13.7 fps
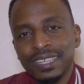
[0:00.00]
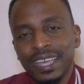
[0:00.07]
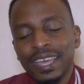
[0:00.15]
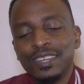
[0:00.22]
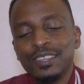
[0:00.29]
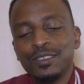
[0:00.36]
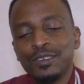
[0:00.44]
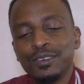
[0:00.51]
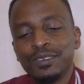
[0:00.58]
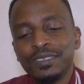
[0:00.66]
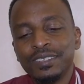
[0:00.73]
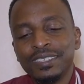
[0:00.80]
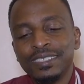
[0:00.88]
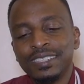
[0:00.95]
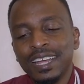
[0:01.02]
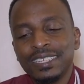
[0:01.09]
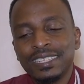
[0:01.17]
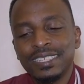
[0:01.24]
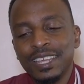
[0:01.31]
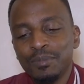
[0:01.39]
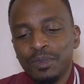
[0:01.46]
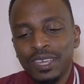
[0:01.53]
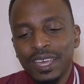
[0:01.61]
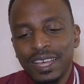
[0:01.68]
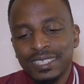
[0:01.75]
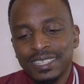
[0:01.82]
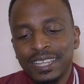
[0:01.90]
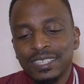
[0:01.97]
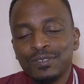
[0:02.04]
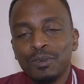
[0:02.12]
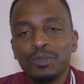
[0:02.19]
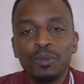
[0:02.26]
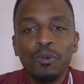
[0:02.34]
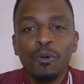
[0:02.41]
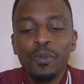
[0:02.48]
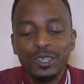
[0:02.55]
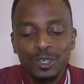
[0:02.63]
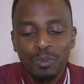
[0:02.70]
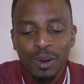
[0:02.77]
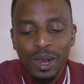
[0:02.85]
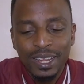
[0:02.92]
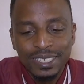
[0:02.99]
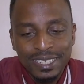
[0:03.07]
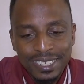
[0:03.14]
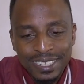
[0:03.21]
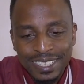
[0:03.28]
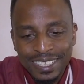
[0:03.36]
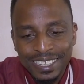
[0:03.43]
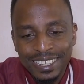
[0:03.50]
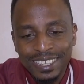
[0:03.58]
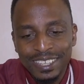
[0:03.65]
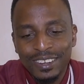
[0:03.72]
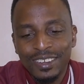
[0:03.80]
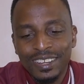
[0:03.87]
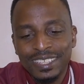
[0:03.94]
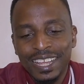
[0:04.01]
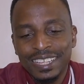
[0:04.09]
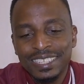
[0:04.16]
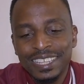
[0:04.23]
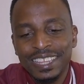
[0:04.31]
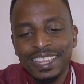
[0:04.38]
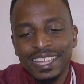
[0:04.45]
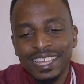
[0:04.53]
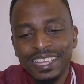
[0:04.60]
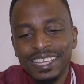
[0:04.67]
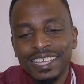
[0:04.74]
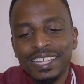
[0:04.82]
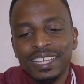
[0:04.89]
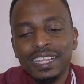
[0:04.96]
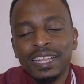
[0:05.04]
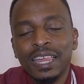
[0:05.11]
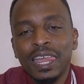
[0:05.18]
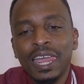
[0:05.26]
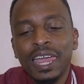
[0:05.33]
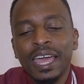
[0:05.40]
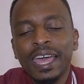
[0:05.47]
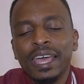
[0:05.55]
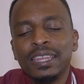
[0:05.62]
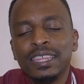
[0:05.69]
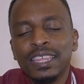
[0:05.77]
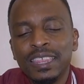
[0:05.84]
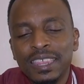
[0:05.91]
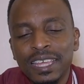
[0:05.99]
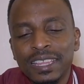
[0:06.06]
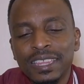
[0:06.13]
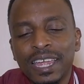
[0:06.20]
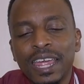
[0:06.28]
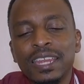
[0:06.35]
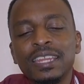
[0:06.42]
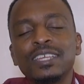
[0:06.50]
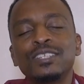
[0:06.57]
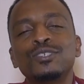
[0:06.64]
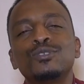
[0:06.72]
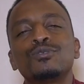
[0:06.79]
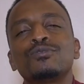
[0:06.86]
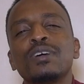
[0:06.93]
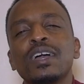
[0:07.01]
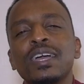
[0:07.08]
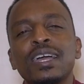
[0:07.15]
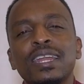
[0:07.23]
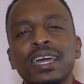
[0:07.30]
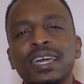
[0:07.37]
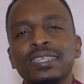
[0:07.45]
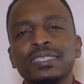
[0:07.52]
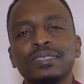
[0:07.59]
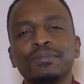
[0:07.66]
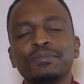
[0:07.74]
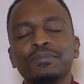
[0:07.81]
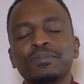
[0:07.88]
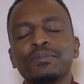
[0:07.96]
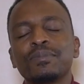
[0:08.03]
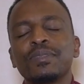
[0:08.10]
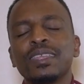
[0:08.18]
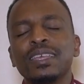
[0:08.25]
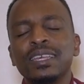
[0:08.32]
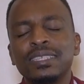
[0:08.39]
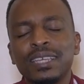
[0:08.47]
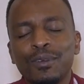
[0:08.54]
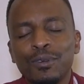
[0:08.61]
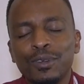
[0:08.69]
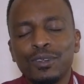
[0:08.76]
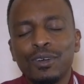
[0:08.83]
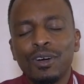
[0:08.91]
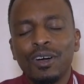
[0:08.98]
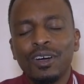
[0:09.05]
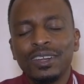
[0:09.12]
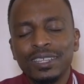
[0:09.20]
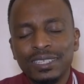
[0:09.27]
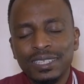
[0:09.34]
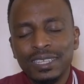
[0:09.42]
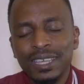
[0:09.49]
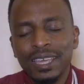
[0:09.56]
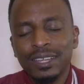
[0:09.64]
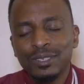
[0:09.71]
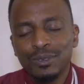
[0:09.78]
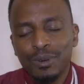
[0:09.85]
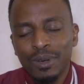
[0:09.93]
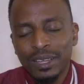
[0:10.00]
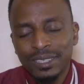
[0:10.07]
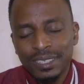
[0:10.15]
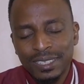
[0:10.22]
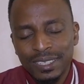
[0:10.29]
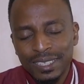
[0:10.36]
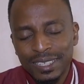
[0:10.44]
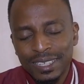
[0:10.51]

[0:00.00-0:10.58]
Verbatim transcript: And you know, that same year starts from the moment you plant. You know, that's the thing. And the thing that I need you to recognize is that what God is saying to us